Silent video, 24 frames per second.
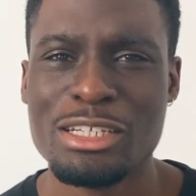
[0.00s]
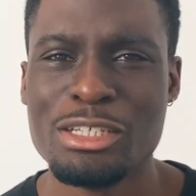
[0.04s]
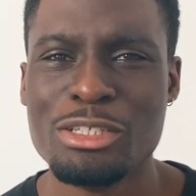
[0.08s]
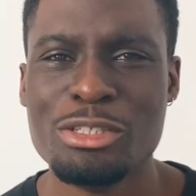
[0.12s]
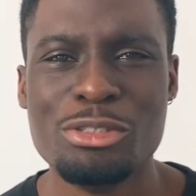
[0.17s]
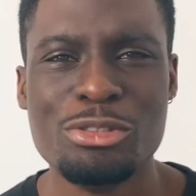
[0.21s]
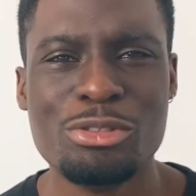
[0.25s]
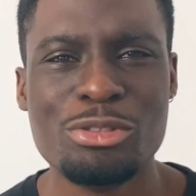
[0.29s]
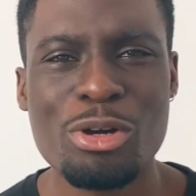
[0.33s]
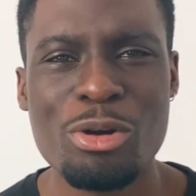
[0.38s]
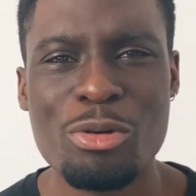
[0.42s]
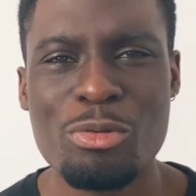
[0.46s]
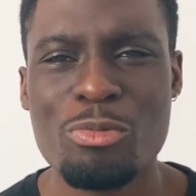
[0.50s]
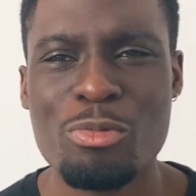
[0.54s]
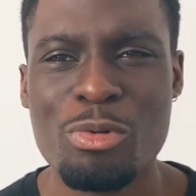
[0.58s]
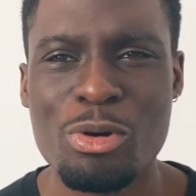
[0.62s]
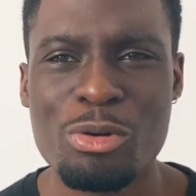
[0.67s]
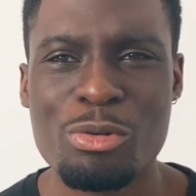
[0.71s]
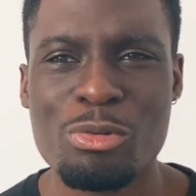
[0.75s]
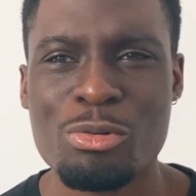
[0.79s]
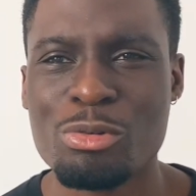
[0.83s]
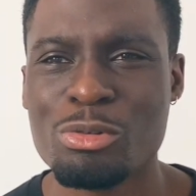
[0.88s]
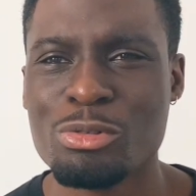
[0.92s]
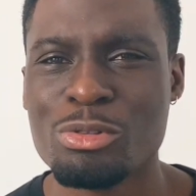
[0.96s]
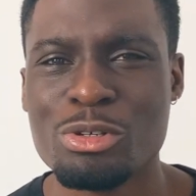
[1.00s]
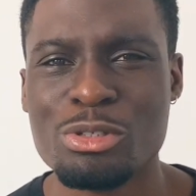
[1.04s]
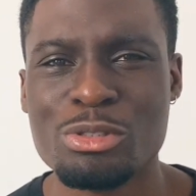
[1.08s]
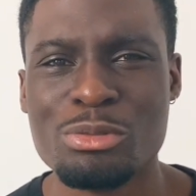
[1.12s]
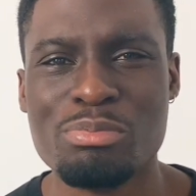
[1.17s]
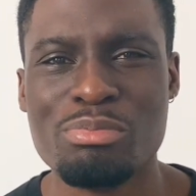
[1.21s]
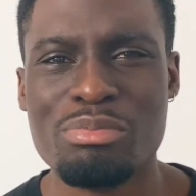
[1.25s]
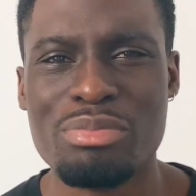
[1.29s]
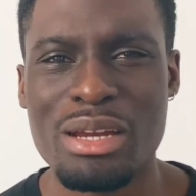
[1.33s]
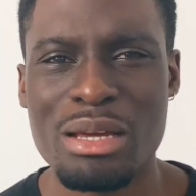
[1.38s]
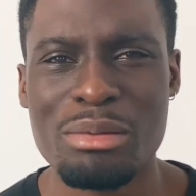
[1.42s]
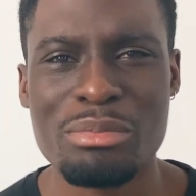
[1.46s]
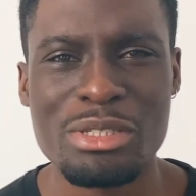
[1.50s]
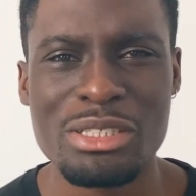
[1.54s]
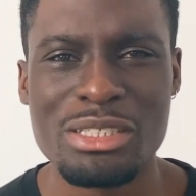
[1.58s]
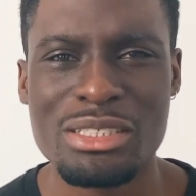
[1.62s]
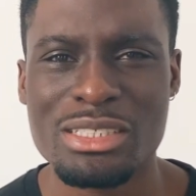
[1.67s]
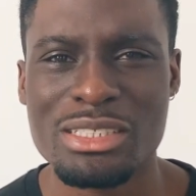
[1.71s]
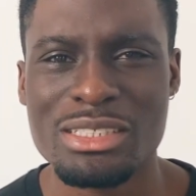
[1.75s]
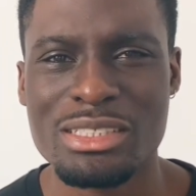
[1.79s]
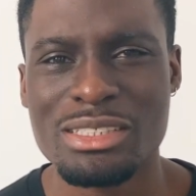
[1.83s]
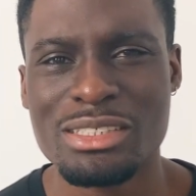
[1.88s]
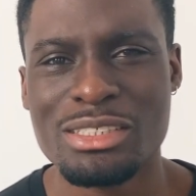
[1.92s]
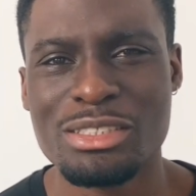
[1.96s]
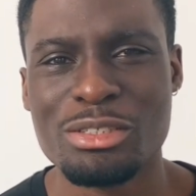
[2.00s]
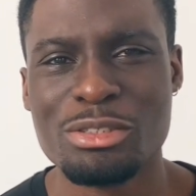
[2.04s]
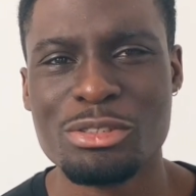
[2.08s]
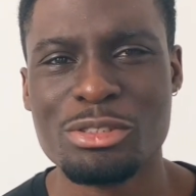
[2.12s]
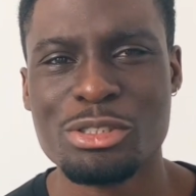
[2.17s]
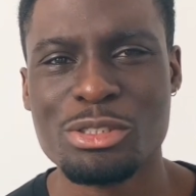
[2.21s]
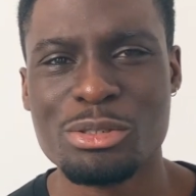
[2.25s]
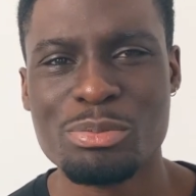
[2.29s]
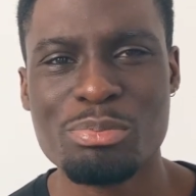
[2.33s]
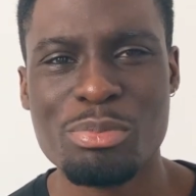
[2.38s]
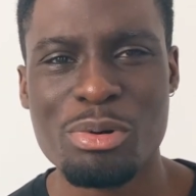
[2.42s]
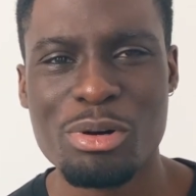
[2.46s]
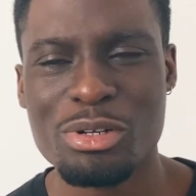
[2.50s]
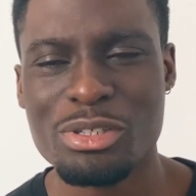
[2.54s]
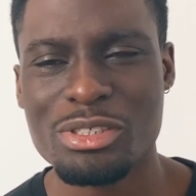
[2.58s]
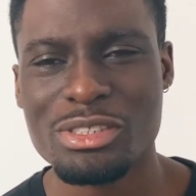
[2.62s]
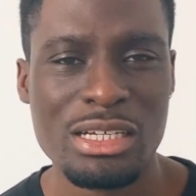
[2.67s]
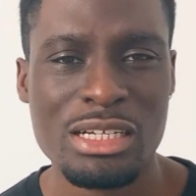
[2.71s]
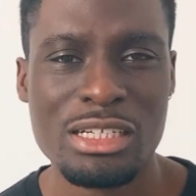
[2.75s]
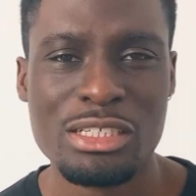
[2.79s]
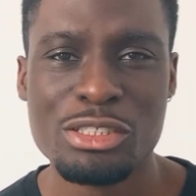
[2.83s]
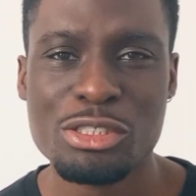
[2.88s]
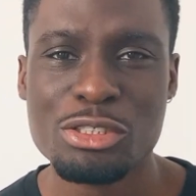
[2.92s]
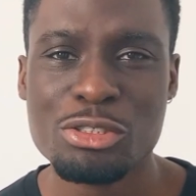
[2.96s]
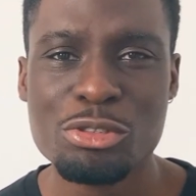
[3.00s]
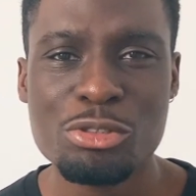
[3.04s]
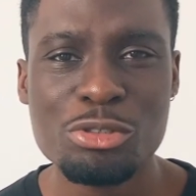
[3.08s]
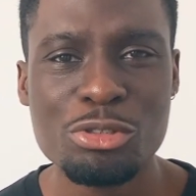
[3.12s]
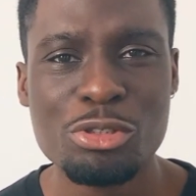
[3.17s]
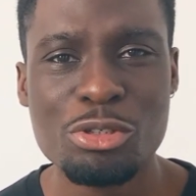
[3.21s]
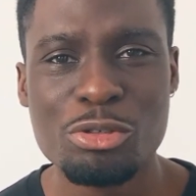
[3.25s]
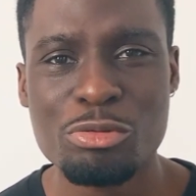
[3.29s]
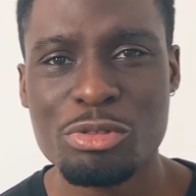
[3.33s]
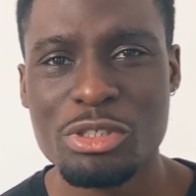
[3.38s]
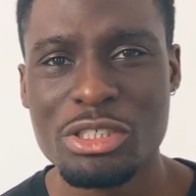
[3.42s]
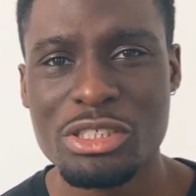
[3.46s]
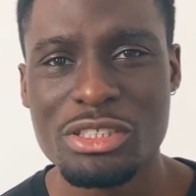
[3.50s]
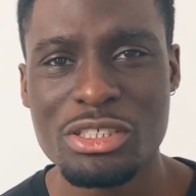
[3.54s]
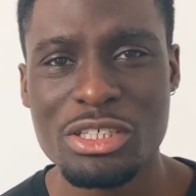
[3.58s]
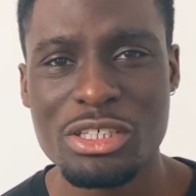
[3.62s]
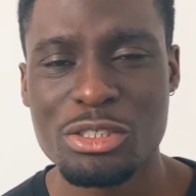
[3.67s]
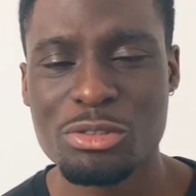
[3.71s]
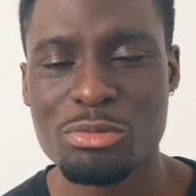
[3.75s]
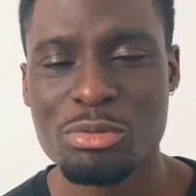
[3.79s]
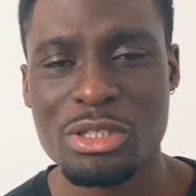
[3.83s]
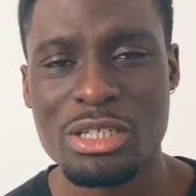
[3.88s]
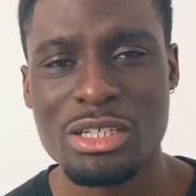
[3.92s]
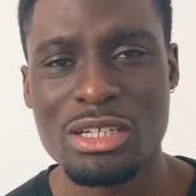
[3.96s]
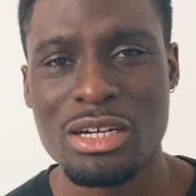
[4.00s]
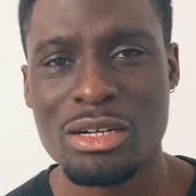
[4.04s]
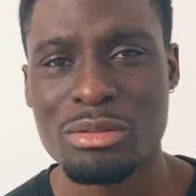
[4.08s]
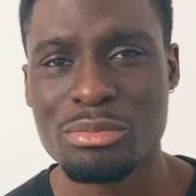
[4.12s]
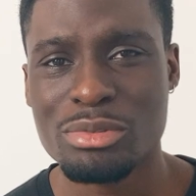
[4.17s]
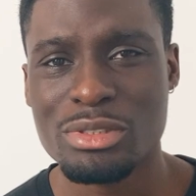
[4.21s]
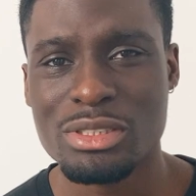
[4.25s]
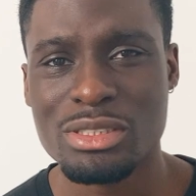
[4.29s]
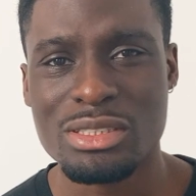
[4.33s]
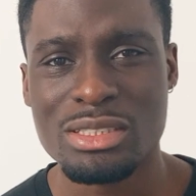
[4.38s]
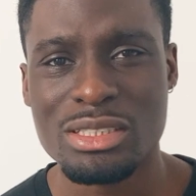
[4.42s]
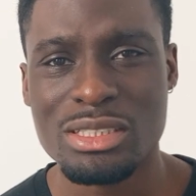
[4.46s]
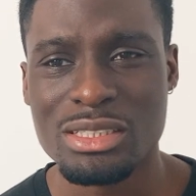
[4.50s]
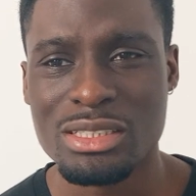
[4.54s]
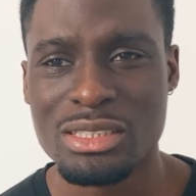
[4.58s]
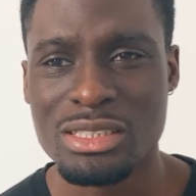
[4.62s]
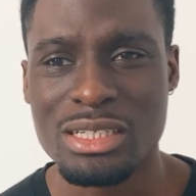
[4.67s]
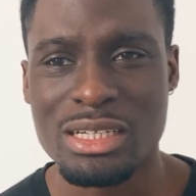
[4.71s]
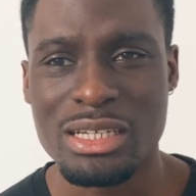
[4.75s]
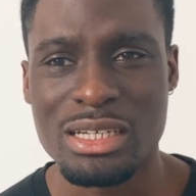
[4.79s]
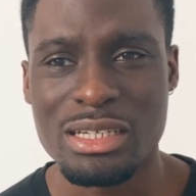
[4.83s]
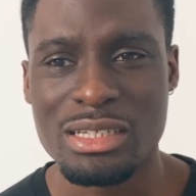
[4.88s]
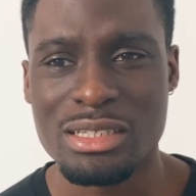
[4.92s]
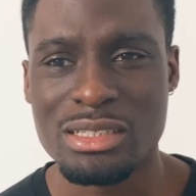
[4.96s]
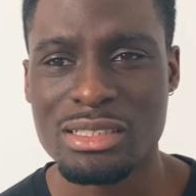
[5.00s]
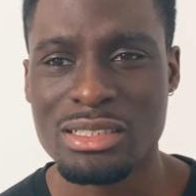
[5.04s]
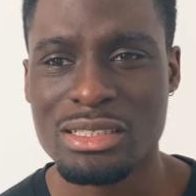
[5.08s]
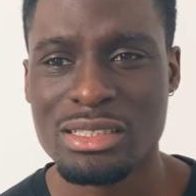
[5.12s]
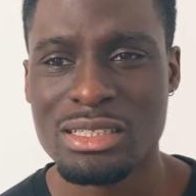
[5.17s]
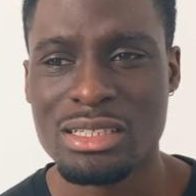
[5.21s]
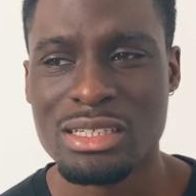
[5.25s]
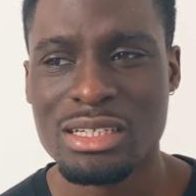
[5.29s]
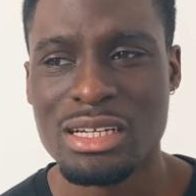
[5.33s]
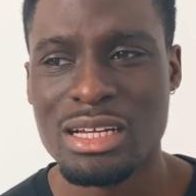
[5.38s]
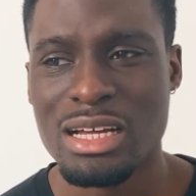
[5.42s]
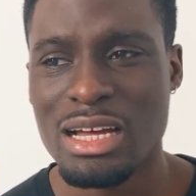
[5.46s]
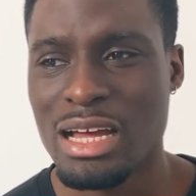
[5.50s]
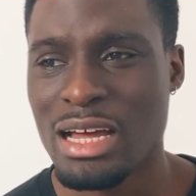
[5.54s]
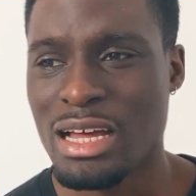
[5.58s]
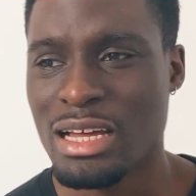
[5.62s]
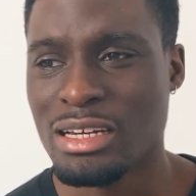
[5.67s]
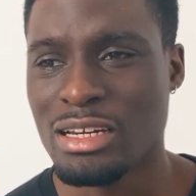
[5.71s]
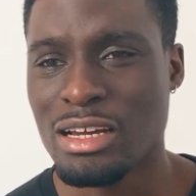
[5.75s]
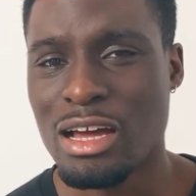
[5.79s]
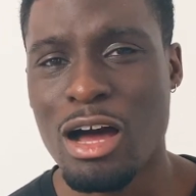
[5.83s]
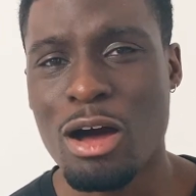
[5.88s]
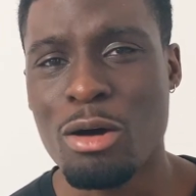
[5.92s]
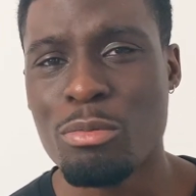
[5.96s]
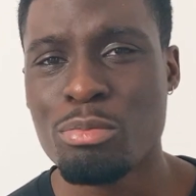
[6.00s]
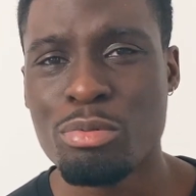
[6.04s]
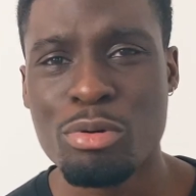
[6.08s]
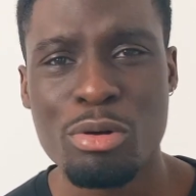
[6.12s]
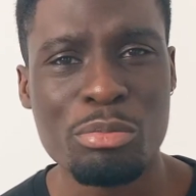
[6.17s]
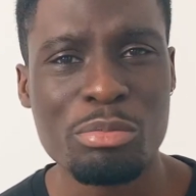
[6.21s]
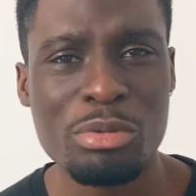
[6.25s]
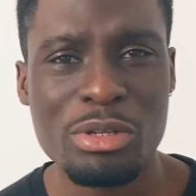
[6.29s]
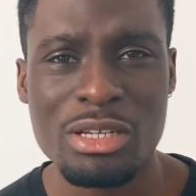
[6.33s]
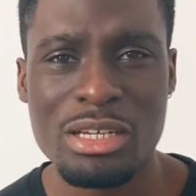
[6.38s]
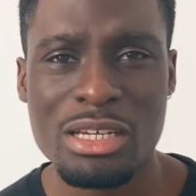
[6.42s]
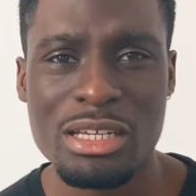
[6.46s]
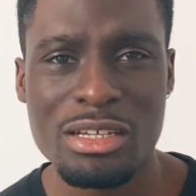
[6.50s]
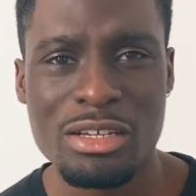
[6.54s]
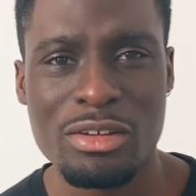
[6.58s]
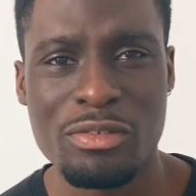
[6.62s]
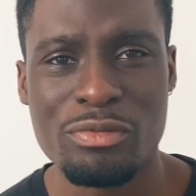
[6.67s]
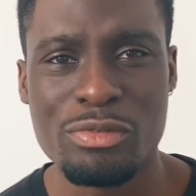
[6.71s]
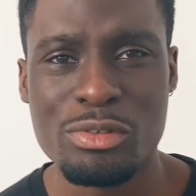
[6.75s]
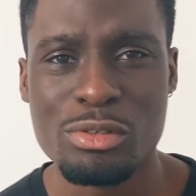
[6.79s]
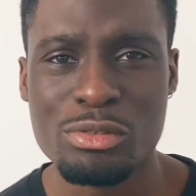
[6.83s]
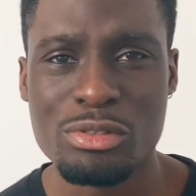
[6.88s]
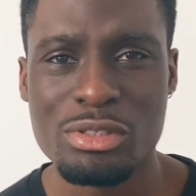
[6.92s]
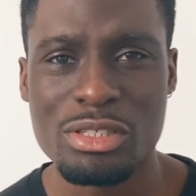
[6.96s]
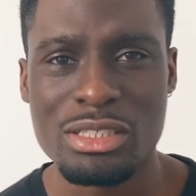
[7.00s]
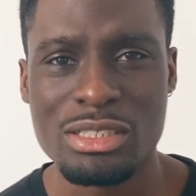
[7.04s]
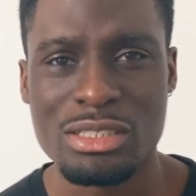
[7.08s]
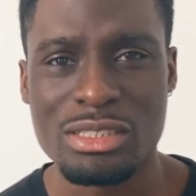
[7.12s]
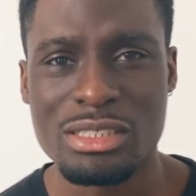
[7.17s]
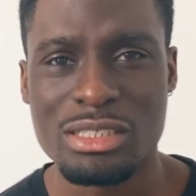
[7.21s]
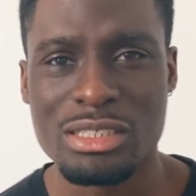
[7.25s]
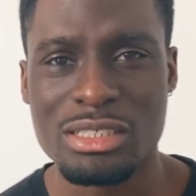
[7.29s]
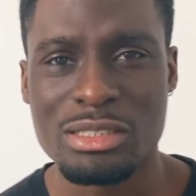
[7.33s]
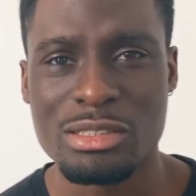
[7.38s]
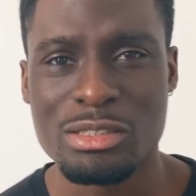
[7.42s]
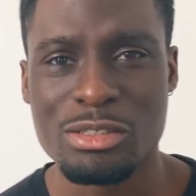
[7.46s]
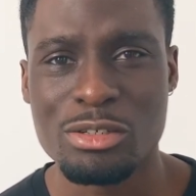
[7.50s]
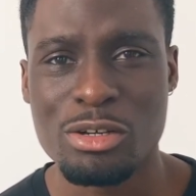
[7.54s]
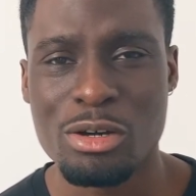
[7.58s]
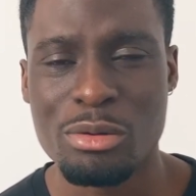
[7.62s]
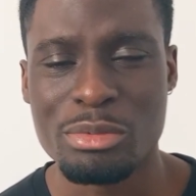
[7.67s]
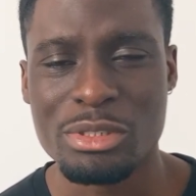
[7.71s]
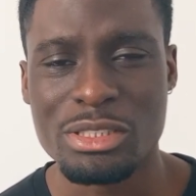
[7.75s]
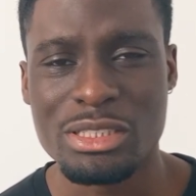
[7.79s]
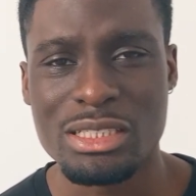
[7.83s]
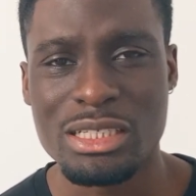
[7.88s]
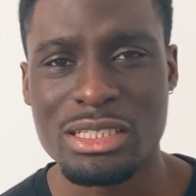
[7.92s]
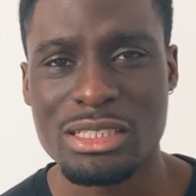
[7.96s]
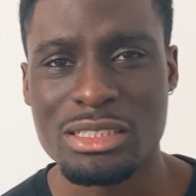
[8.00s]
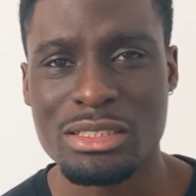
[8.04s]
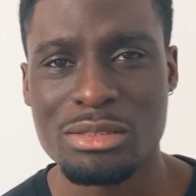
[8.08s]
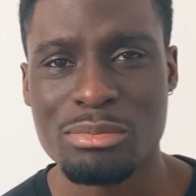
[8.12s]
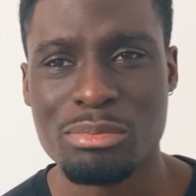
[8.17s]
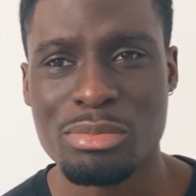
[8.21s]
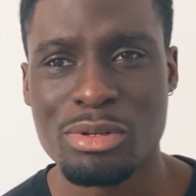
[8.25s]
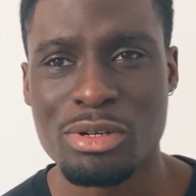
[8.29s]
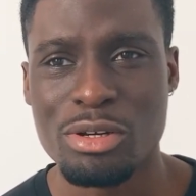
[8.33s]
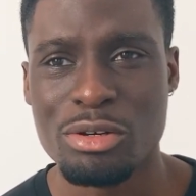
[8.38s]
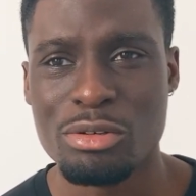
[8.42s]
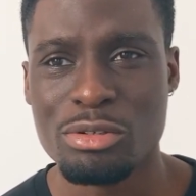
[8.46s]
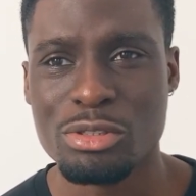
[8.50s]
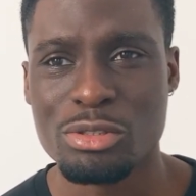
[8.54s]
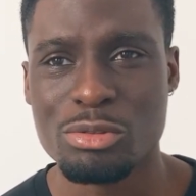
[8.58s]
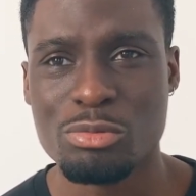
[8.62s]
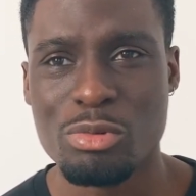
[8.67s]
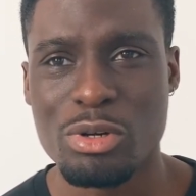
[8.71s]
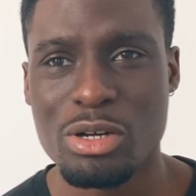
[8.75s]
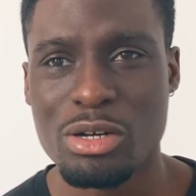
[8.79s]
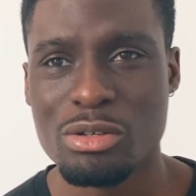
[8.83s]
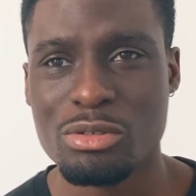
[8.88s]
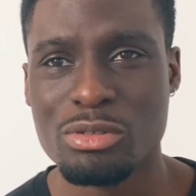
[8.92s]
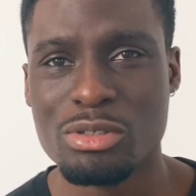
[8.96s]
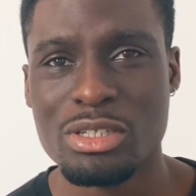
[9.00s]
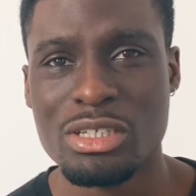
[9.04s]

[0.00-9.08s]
You don't want all those blemishes, those spots. Just do your research when it comes to skincare, and I'll probably link a few things in the comment section below as well,